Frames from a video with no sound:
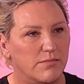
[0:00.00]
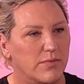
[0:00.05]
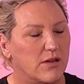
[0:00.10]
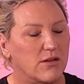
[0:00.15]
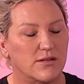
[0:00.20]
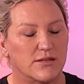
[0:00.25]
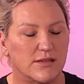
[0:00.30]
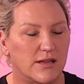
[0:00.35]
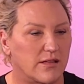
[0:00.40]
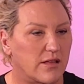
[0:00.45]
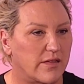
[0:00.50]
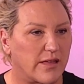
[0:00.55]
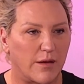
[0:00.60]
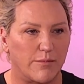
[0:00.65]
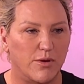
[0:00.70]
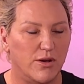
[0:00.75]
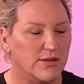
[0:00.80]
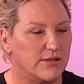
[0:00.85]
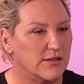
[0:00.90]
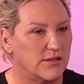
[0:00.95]
Because either
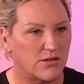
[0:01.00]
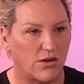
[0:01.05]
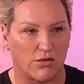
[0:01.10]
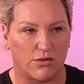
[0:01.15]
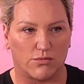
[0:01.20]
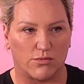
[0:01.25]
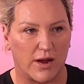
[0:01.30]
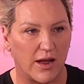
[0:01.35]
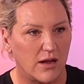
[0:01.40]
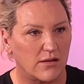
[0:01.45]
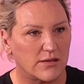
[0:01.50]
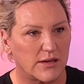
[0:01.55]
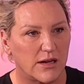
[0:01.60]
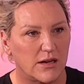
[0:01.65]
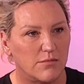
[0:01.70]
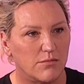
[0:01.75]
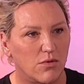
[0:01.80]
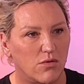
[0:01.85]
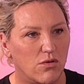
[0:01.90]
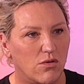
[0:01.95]
that person's not around
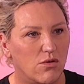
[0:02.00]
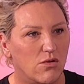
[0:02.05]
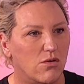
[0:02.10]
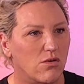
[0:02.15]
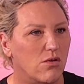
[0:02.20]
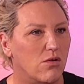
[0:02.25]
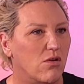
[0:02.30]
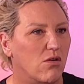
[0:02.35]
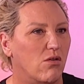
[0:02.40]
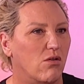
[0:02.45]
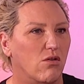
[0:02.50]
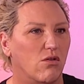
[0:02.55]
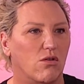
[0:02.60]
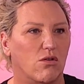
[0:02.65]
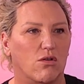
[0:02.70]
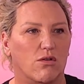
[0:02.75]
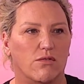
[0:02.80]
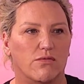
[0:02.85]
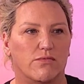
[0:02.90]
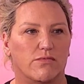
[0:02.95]
anymore
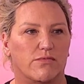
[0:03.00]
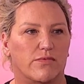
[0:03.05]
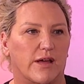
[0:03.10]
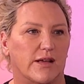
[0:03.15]
or